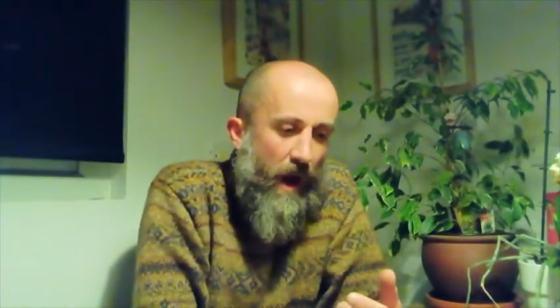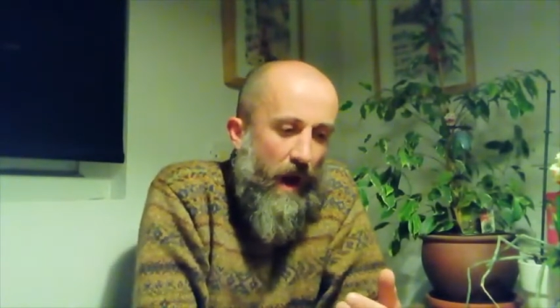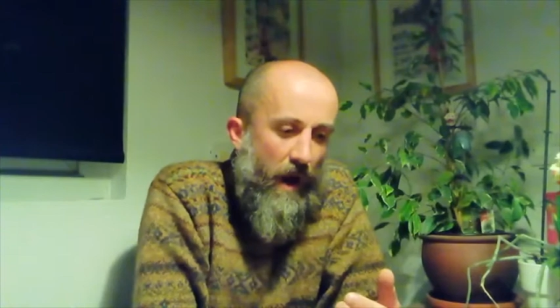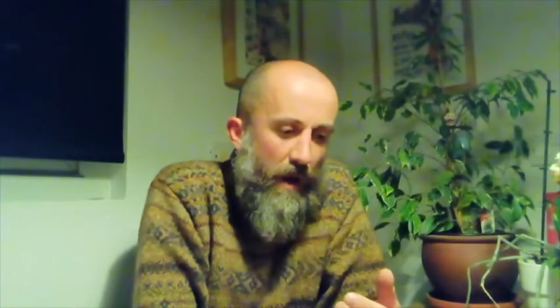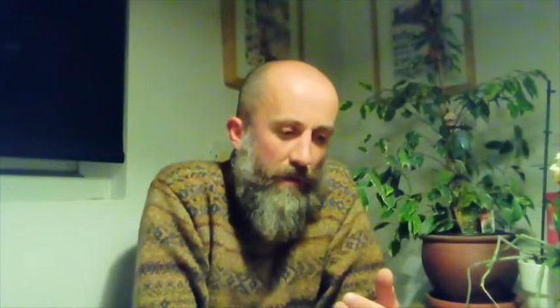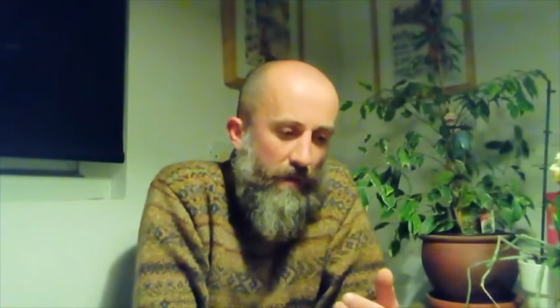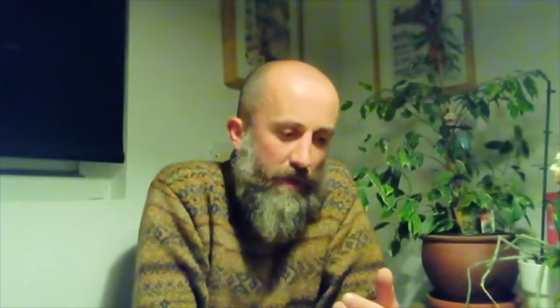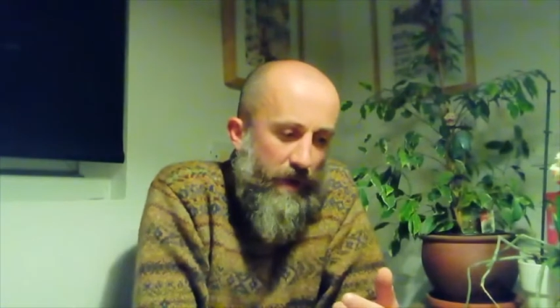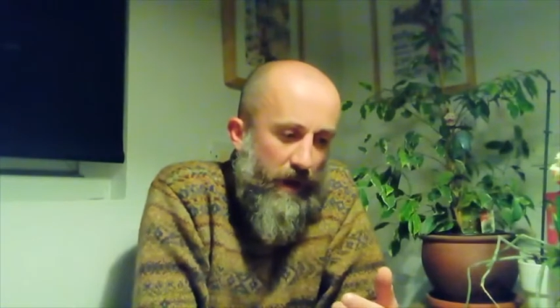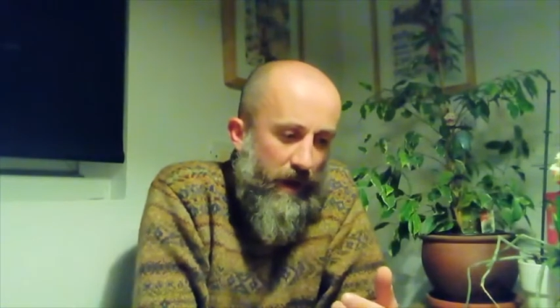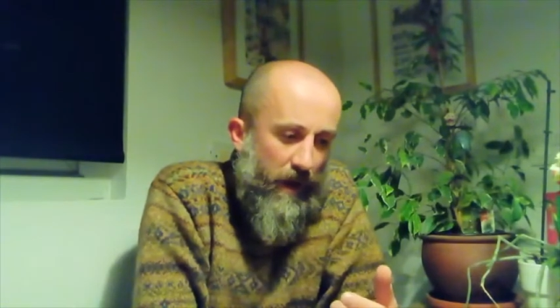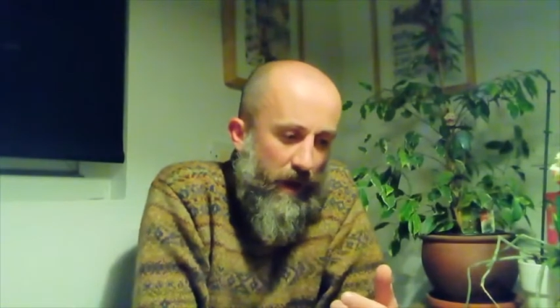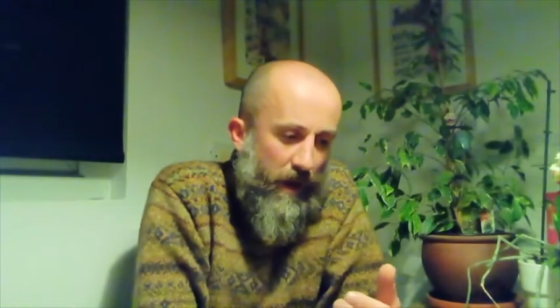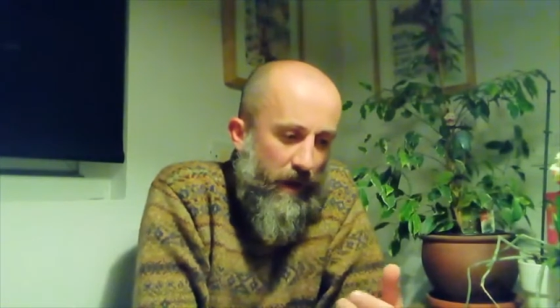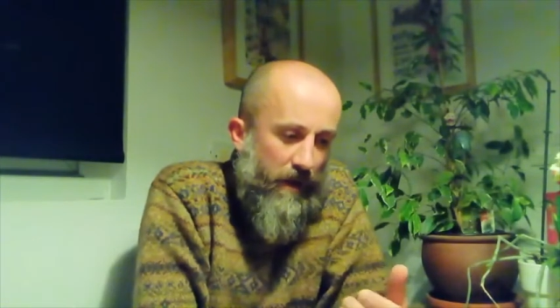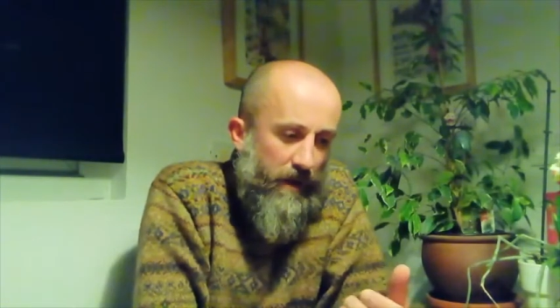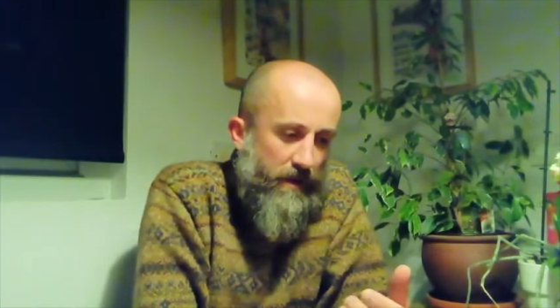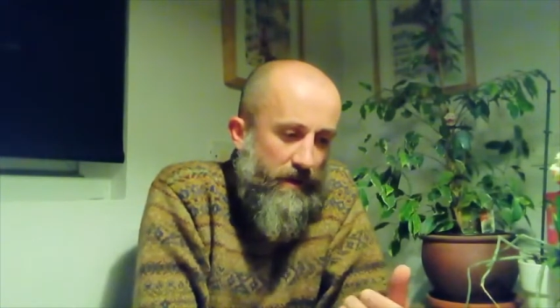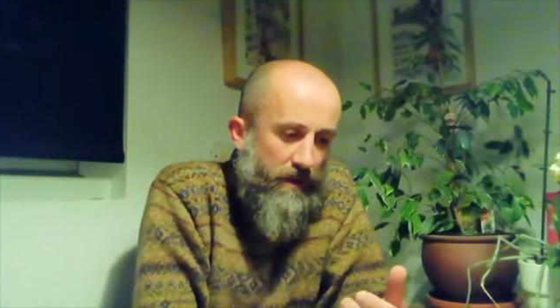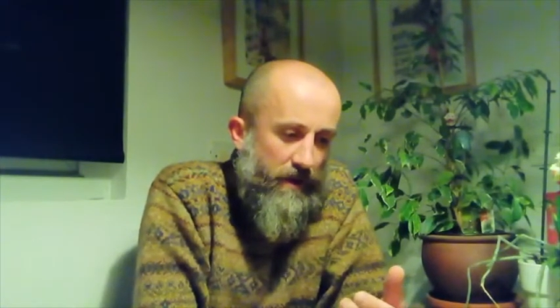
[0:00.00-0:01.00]
I
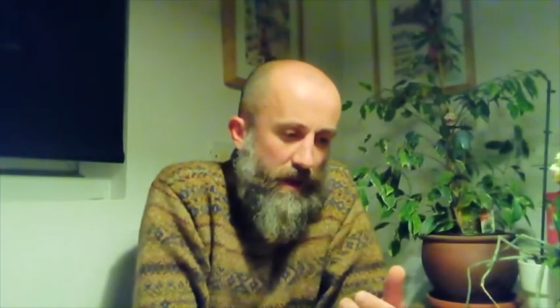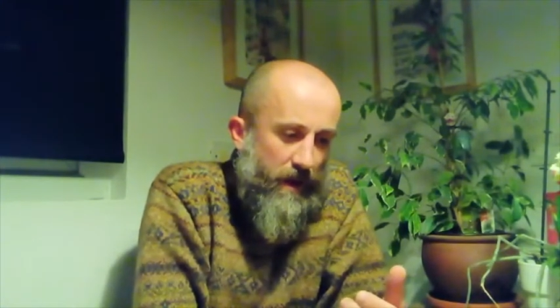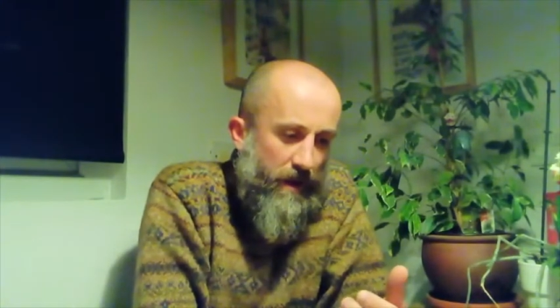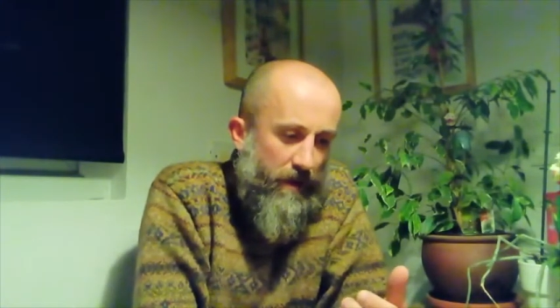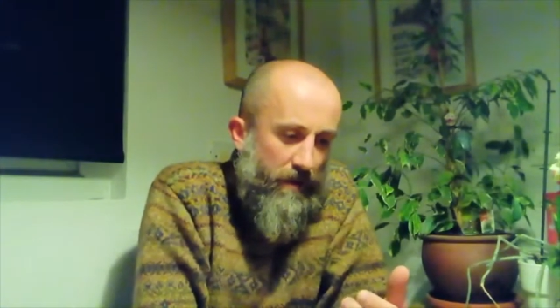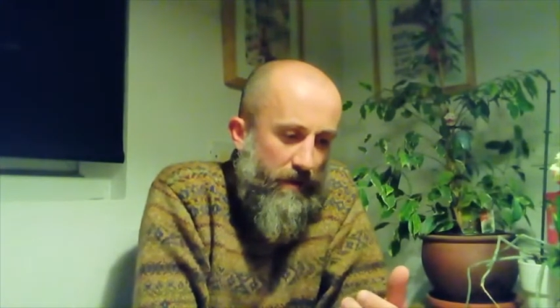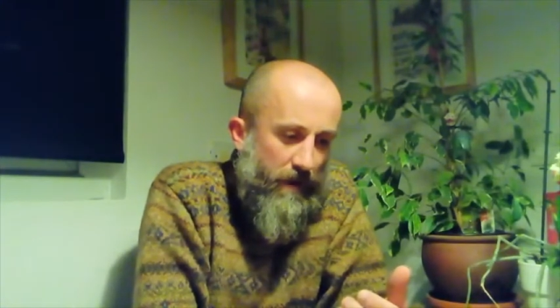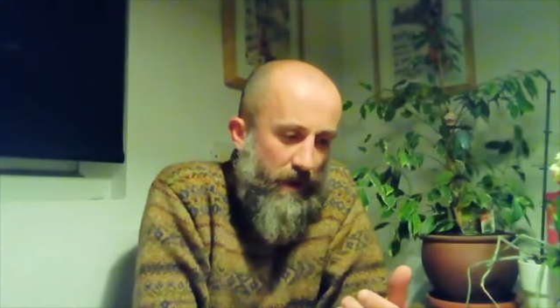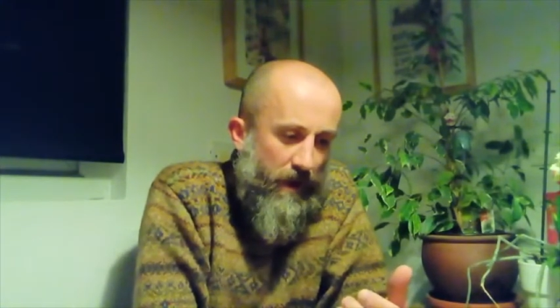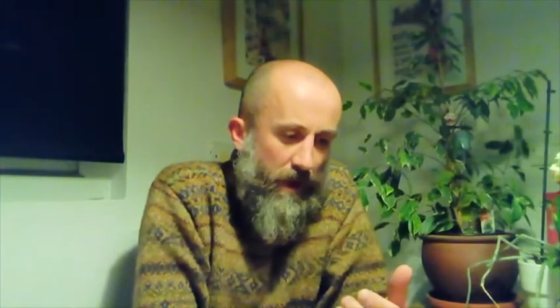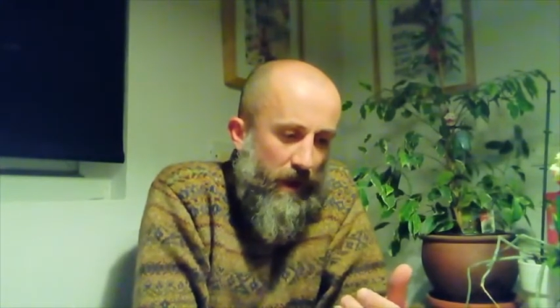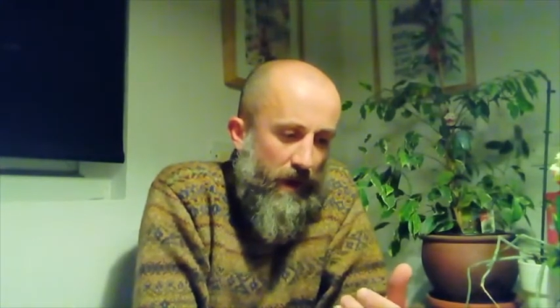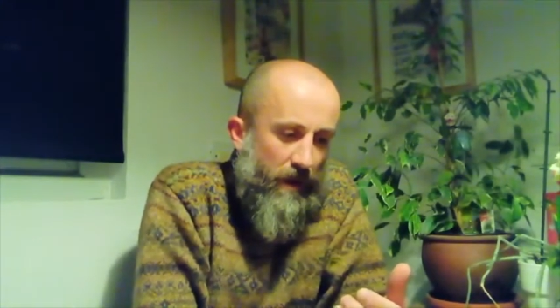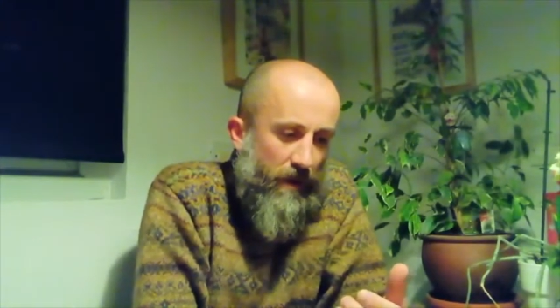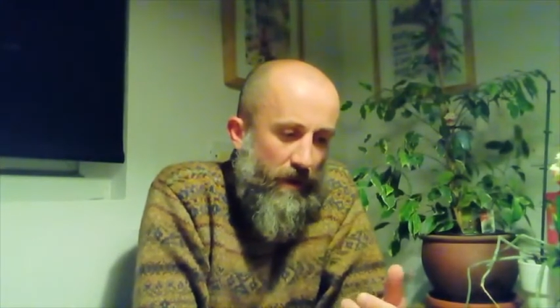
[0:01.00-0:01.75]
realize now that I